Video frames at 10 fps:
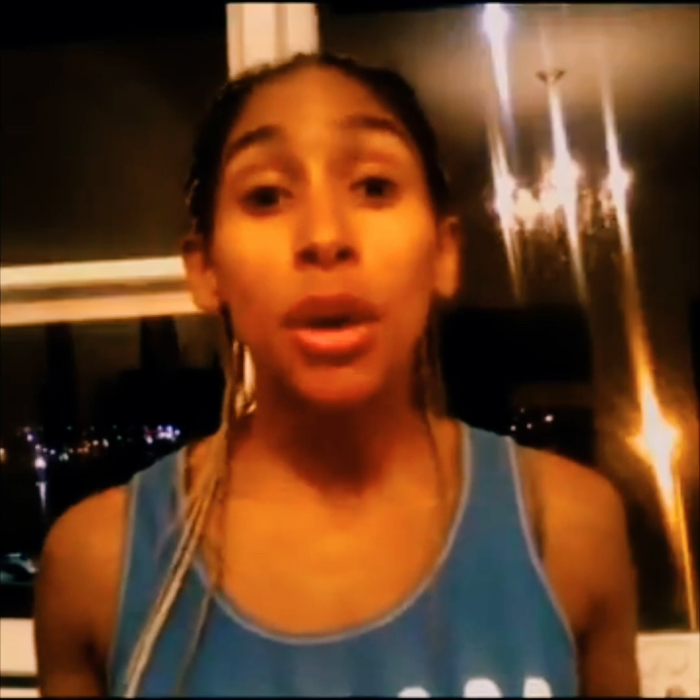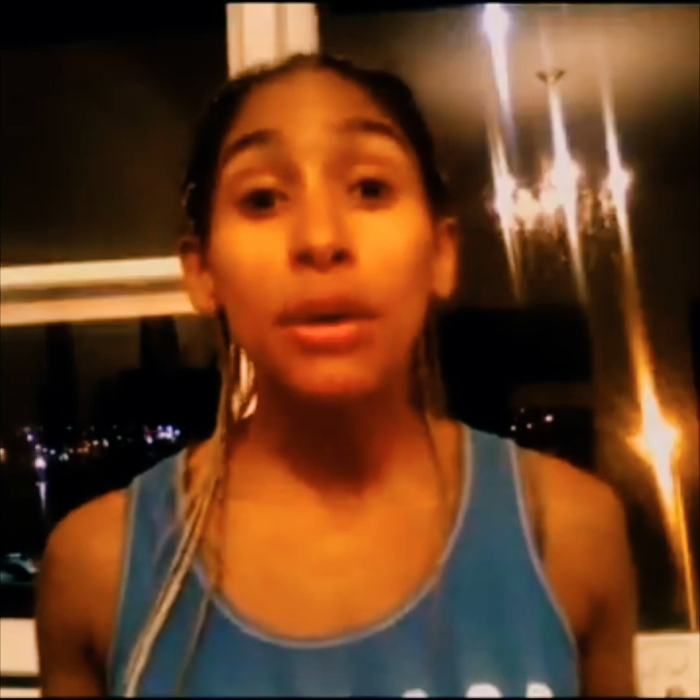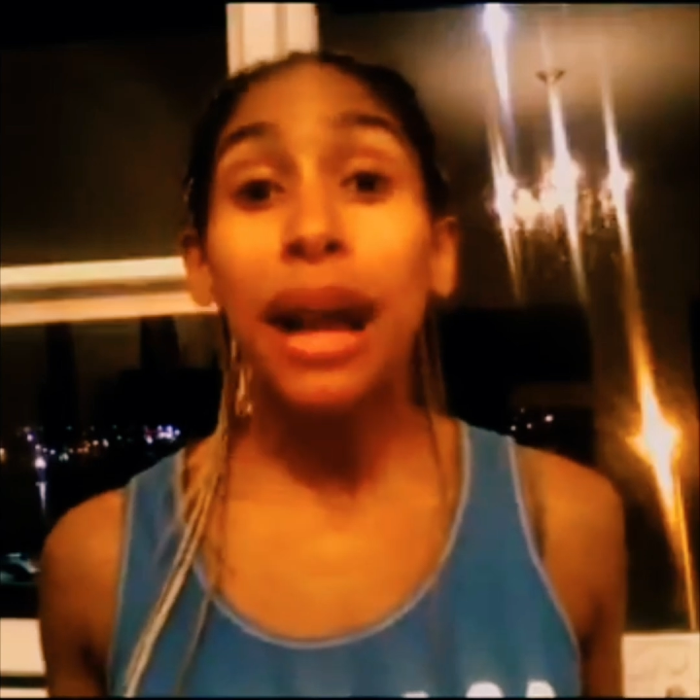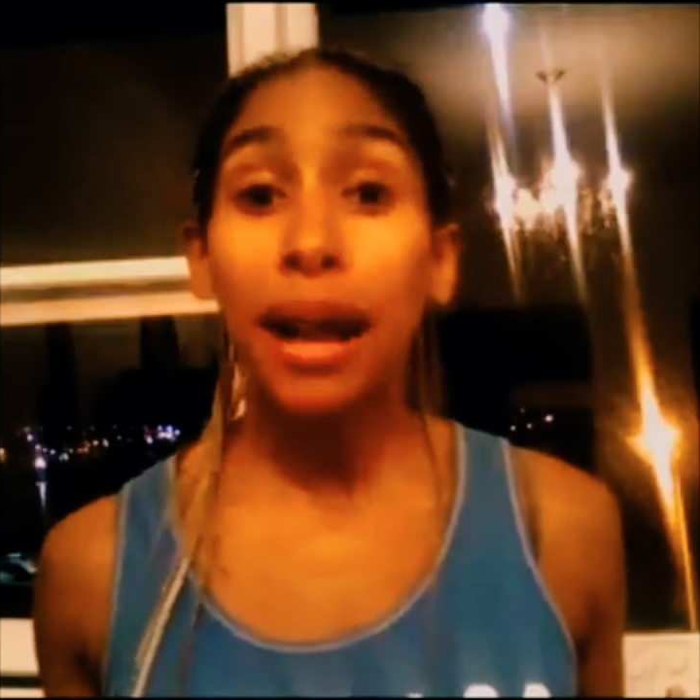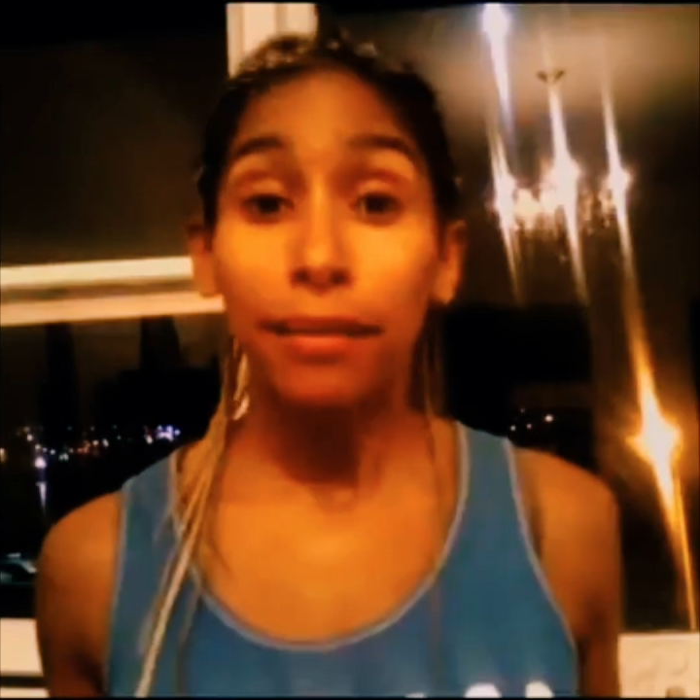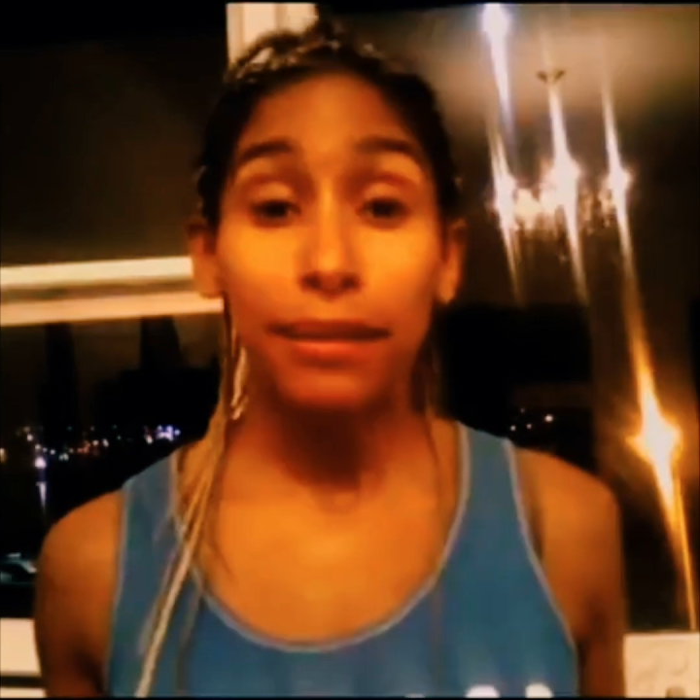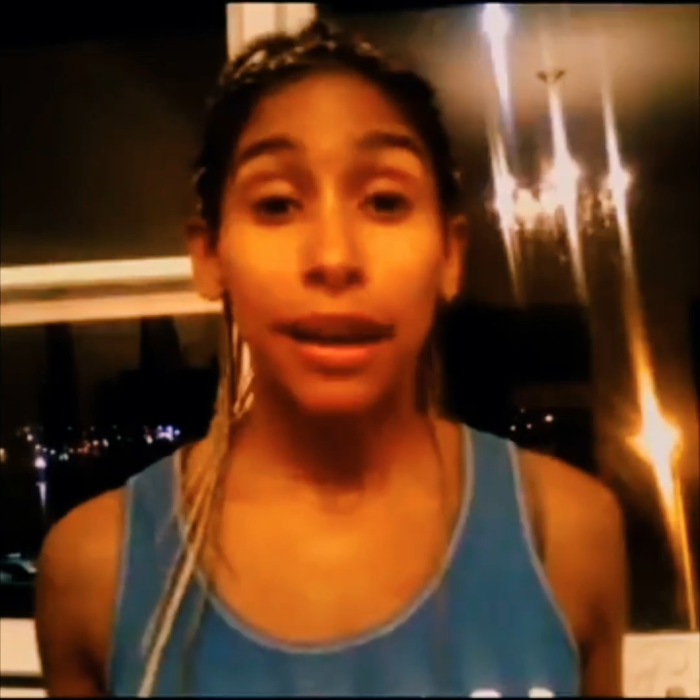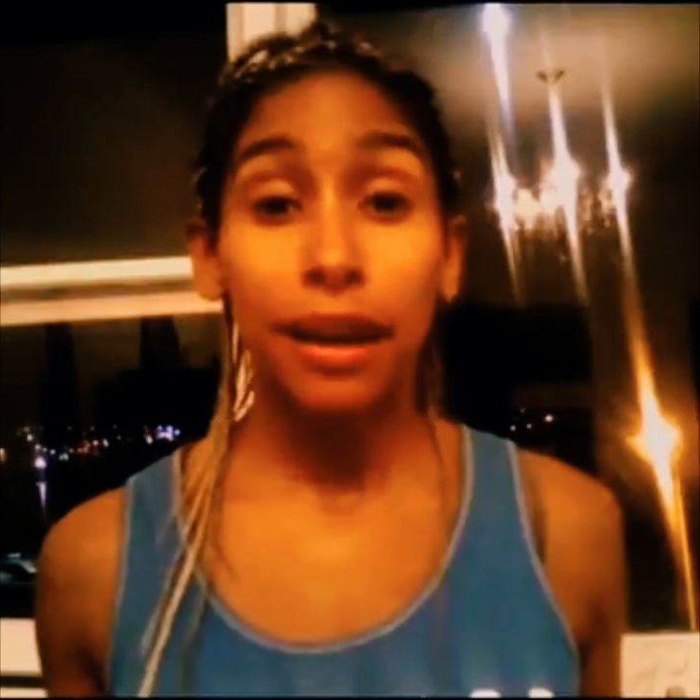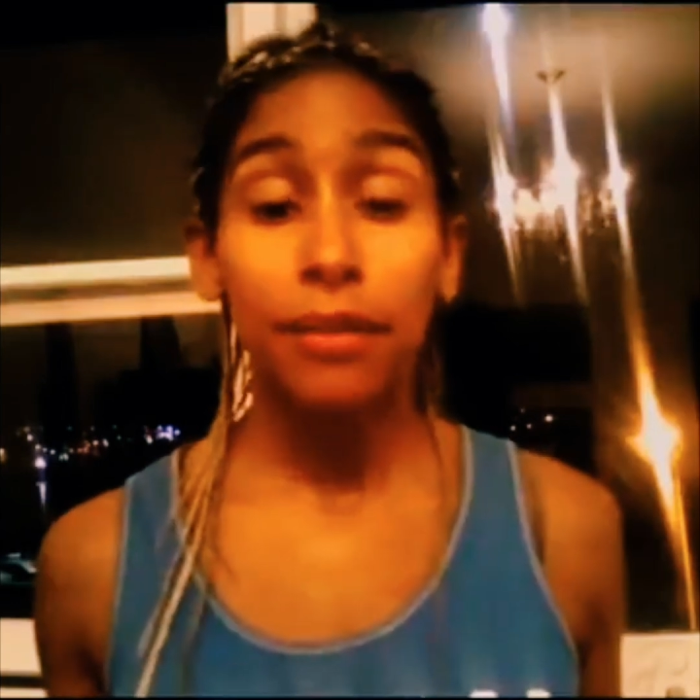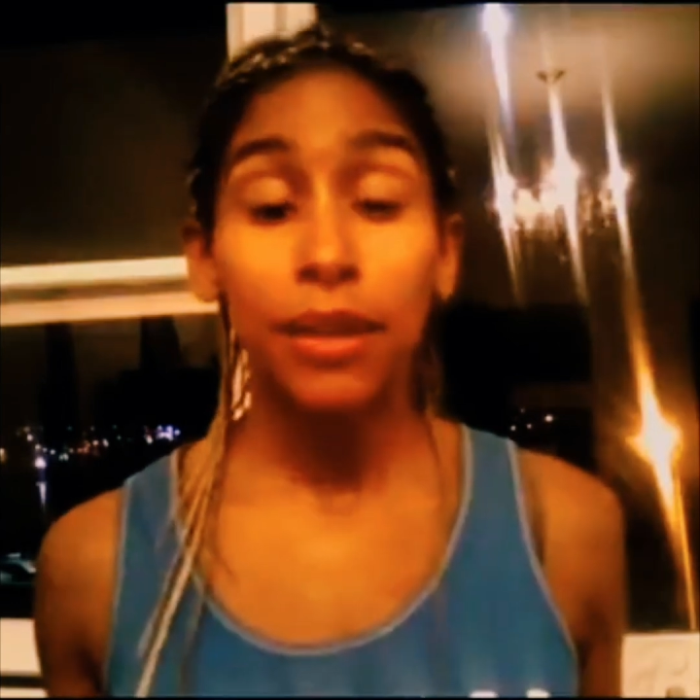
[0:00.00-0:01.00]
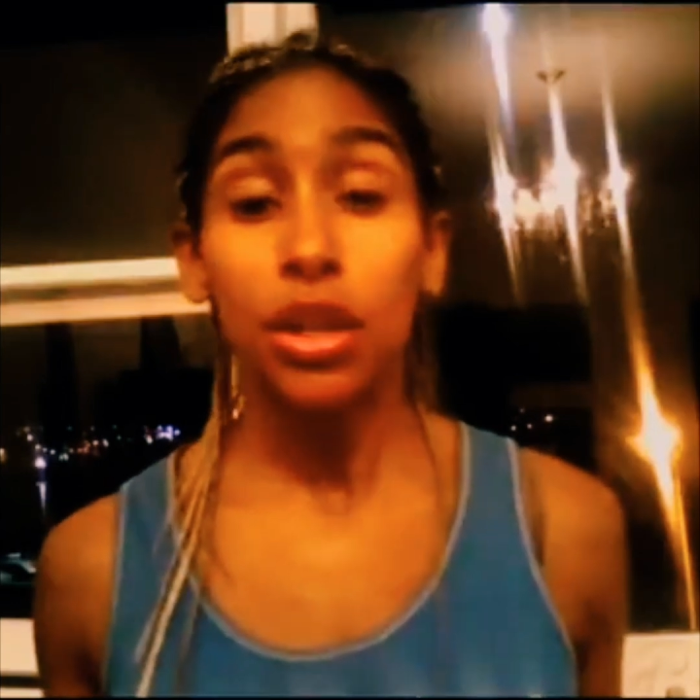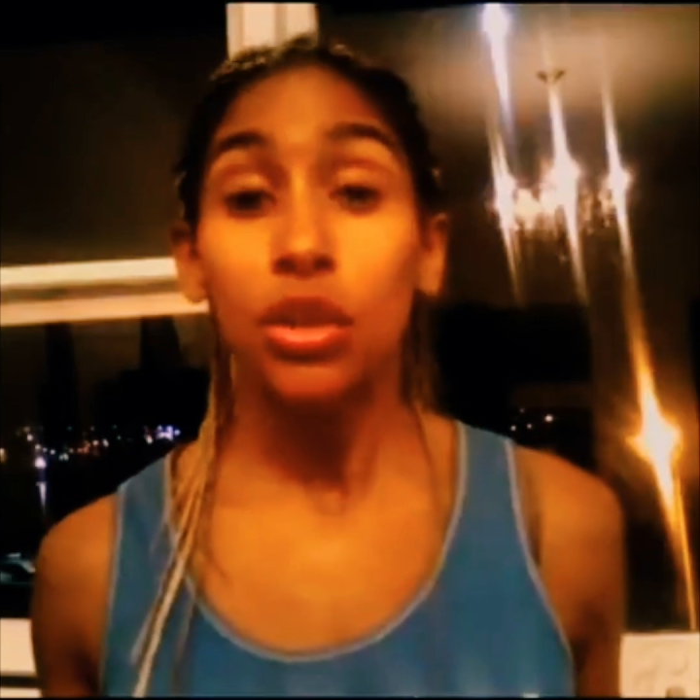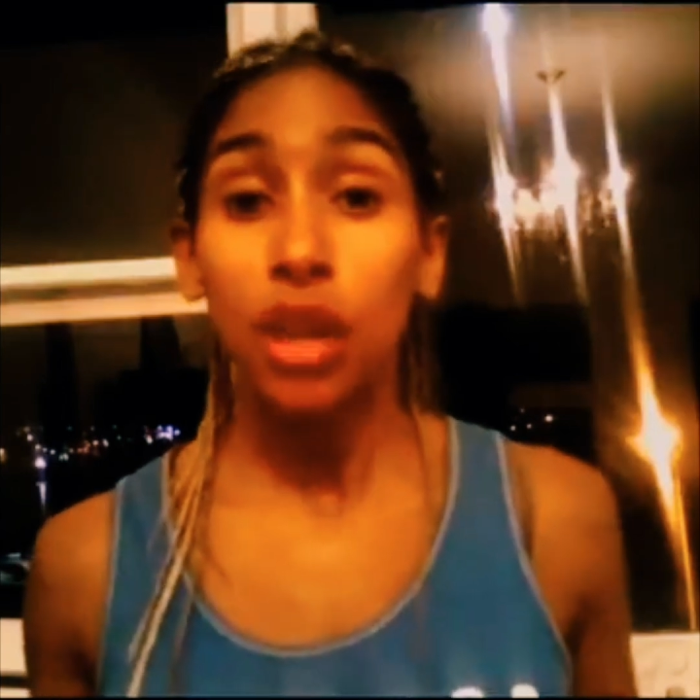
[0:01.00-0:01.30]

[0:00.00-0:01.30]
have love and who